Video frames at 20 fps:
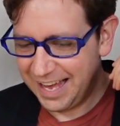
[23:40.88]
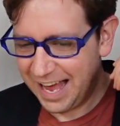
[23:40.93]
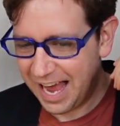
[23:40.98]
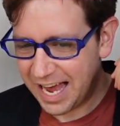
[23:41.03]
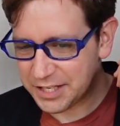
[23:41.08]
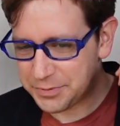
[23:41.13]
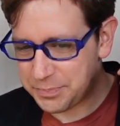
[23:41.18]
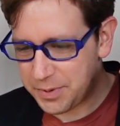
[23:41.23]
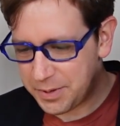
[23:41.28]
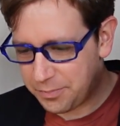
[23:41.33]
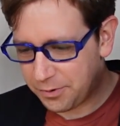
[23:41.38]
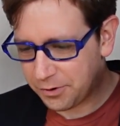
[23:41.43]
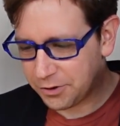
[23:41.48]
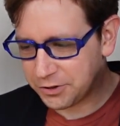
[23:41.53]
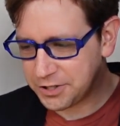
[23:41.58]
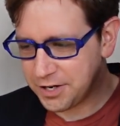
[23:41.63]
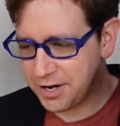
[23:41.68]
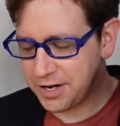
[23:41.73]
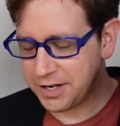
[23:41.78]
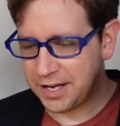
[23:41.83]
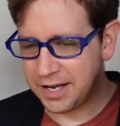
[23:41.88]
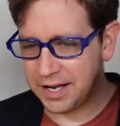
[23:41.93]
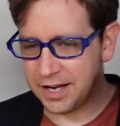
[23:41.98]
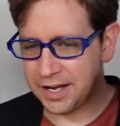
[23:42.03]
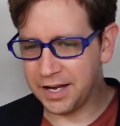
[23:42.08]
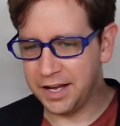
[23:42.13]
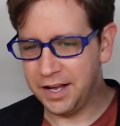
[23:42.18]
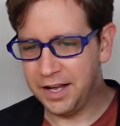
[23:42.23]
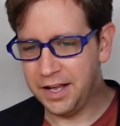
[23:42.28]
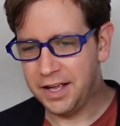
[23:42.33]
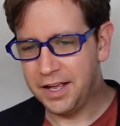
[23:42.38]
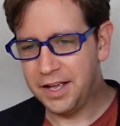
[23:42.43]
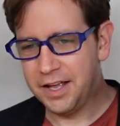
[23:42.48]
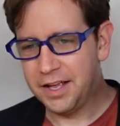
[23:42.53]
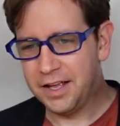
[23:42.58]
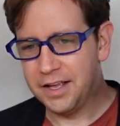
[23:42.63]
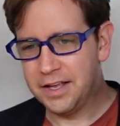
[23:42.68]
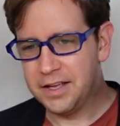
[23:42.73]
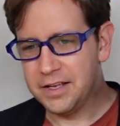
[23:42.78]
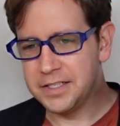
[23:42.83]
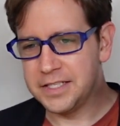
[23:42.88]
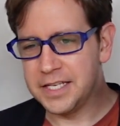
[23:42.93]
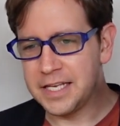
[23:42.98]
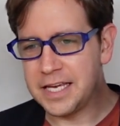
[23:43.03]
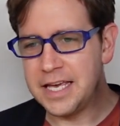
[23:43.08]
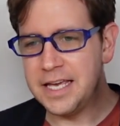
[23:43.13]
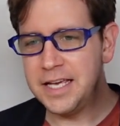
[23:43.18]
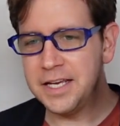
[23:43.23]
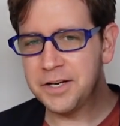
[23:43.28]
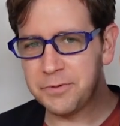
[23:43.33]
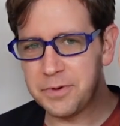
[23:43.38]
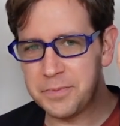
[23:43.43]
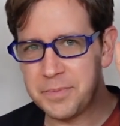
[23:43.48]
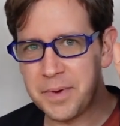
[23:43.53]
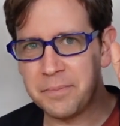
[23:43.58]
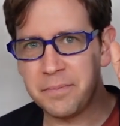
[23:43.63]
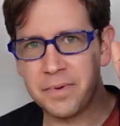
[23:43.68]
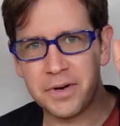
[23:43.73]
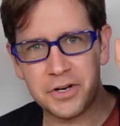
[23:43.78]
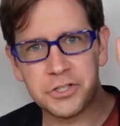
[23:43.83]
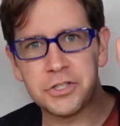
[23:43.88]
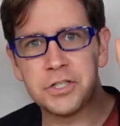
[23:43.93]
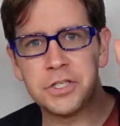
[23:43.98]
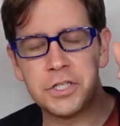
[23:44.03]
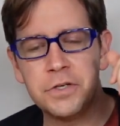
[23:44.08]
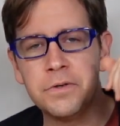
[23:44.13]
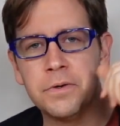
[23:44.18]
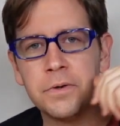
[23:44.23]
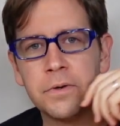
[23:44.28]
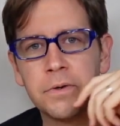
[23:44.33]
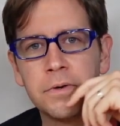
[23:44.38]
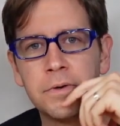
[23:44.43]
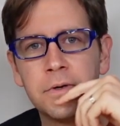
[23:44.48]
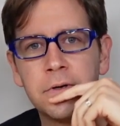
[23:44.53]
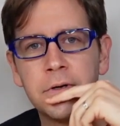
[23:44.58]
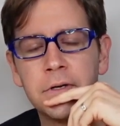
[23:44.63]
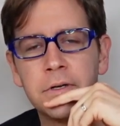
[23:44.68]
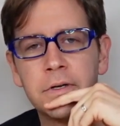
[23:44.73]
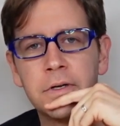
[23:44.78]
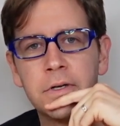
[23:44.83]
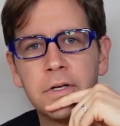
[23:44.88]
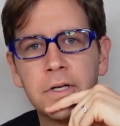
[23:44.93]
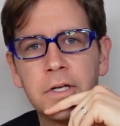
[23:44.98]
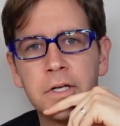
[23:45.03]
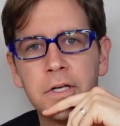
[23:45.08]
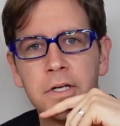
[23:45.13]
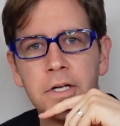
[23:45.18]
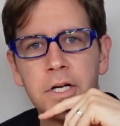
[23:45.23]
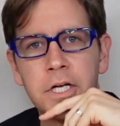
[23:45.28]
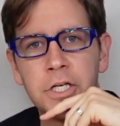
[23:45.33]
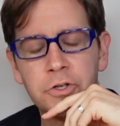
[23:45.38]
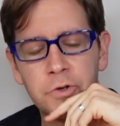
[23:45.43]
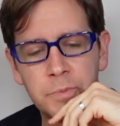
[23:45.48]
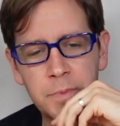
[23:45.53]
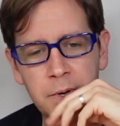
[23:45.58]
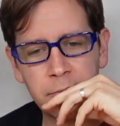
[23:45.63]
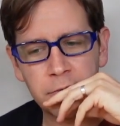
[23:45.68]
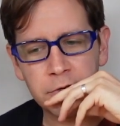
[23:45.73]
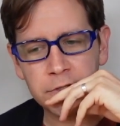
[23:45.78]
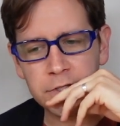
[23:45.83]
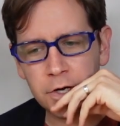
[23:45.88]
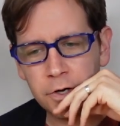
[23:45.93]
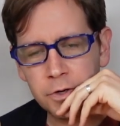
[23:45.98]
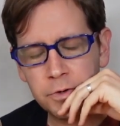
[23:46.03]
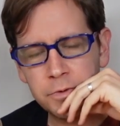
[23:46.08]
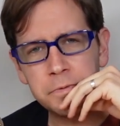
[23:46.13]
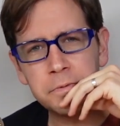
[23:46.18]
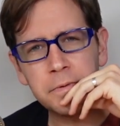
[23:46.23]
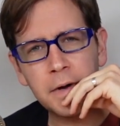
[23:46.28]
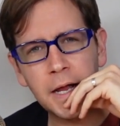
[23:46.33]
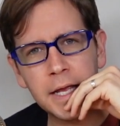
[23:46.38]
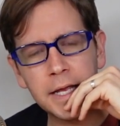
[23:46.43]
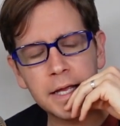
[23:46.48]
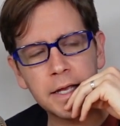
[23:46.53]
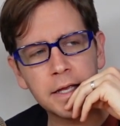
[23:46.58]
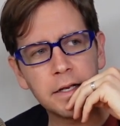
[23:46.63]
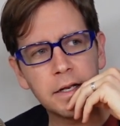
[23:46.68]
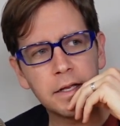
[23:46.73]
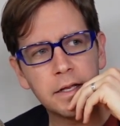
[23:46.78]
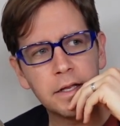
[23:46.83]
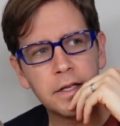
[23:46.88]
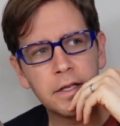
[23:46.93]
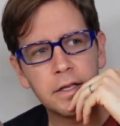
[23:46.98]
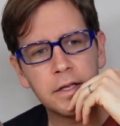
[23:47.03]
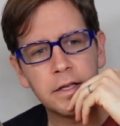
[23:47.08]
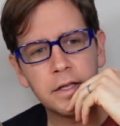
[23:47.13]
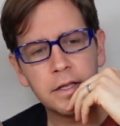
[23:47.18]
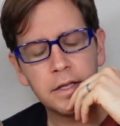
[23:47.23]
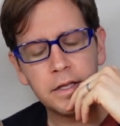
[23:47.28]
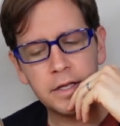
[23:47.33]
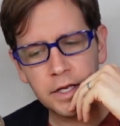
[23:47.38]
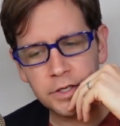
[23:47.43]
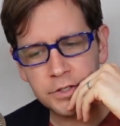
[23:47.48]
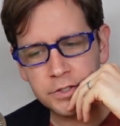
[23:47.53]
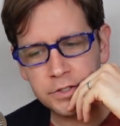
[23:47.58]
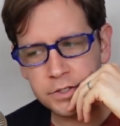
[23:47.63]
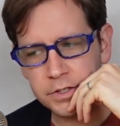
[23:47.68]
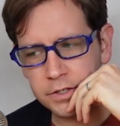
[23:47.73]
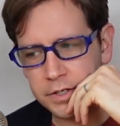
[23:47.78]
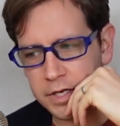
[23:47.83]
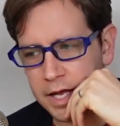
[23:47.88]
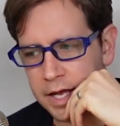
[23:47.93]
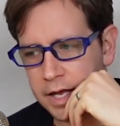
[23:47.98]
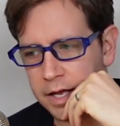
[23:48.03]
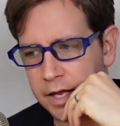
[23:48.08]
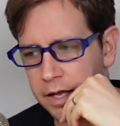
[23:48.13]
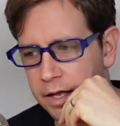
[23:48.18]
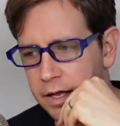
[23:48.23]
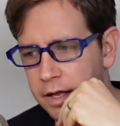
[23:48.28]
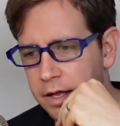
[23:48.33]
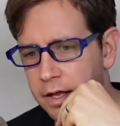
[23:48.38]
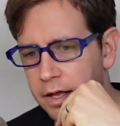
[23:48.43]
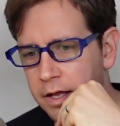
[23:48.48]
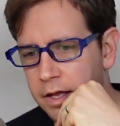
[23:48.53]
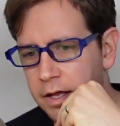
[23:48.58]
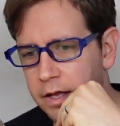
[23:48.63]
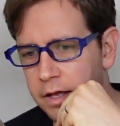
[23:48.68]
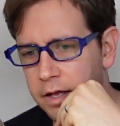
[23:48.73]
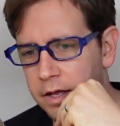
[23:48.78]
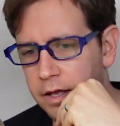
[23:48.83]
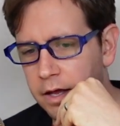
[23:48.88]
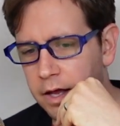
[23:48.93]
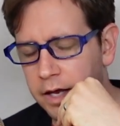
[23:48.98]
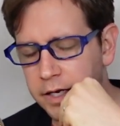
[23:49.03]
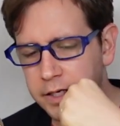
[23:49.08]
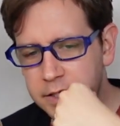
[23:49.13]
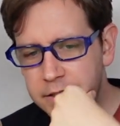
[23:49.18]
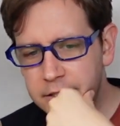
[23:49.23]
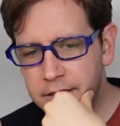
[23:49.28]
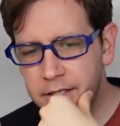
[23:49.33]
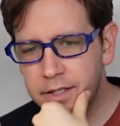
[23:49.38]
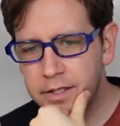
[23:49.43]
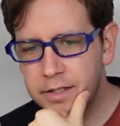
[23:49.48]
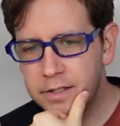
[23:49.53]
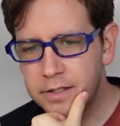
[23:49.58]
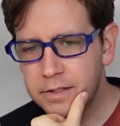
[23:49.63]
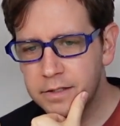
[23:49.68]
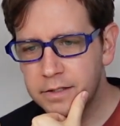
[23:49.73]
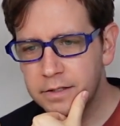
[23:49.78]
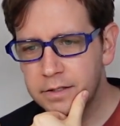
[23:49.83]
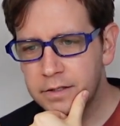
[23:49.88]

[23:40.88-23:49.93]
as people are talking, Zakia remembers too. She remembers, oh, right. Yesterday, I did